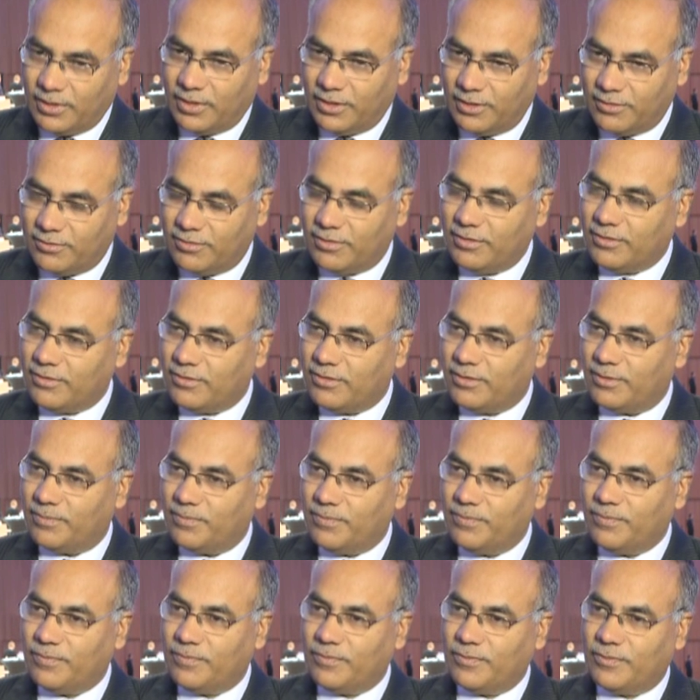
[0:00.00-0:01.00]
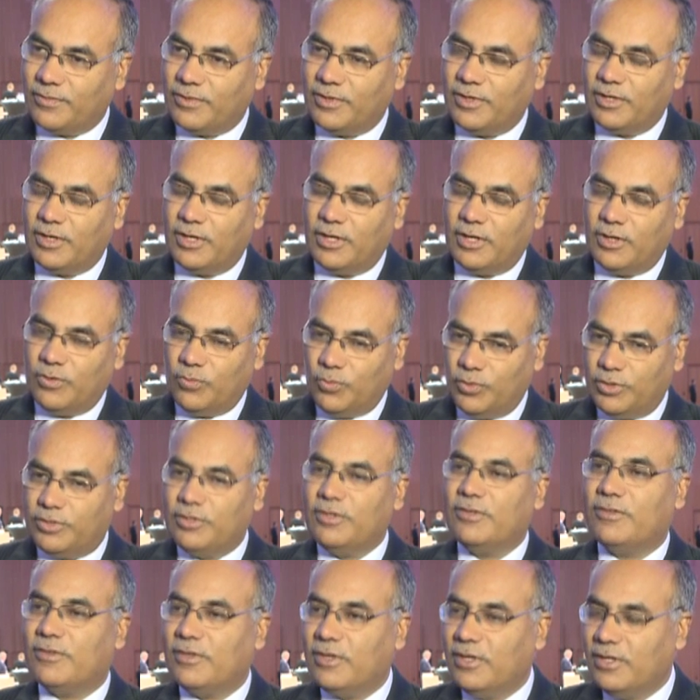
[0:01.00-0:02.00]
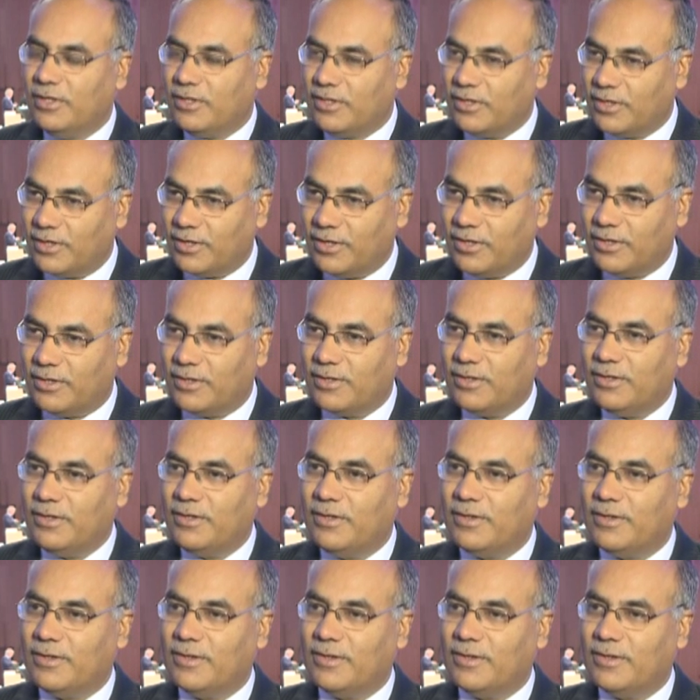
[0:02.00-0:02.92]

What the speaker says: a system which is integrated,